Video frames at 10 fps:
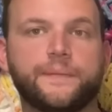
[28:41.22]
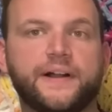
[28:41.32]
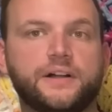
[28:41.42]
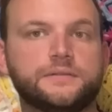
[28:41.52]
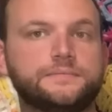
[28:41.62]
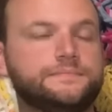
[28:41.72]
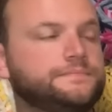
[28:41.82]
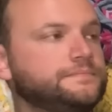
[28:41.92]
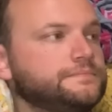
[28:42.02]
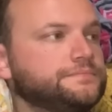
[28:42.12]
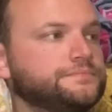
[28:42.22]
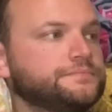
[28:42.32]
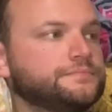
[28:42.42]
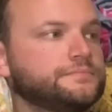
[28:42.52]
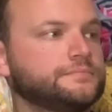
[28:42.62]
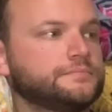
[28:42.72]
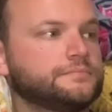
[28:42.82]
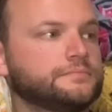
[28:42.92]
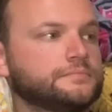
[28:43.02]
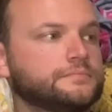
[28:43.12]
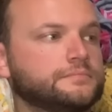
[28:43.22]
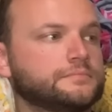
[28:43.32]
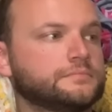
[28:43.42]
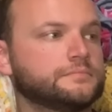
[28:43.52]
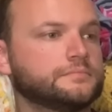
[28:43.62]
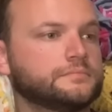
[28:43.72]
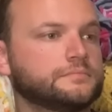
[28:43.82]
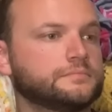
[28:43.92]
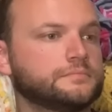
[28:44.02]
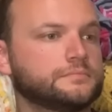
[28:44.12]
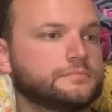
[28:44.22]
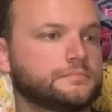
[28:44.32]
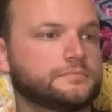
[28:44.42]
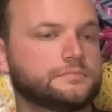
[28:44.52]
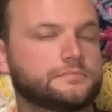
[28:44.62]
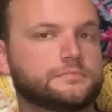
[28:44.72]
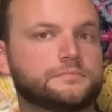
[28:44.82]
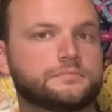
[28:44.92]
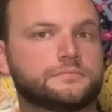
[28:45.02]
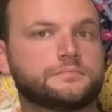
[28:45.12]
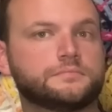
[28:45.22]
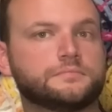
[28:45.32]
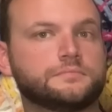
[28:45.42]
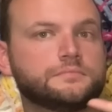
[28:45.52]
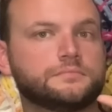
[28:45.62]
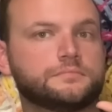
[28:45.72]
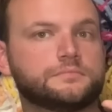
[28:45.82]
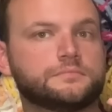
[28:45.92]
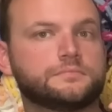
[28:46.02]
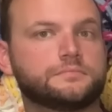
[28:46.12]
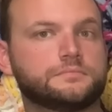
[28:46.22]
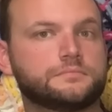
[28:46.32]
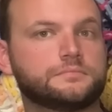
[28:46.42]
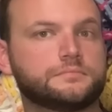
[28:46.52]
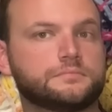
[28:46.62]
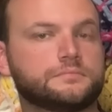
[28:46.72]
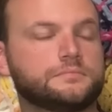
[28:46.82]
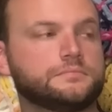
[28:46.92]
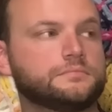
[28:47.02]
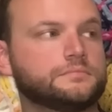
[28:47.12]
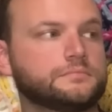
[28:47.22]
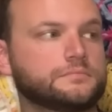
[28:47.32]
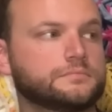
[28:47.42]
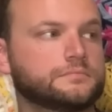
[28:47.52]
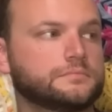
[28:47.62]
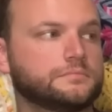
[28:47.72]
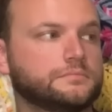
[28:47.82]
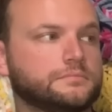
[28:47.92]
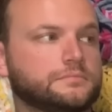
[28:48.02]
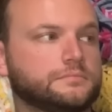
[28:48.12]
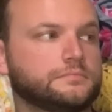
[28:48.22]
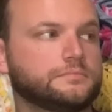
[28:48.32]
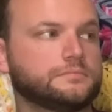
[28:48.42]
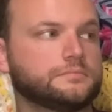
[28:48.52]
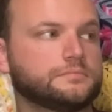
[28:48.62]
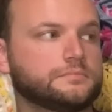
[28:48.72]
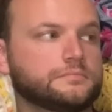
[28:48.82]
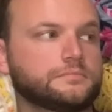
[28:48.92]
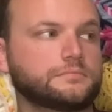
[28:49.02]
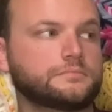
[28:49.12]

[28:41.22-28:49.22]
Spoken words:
(silent)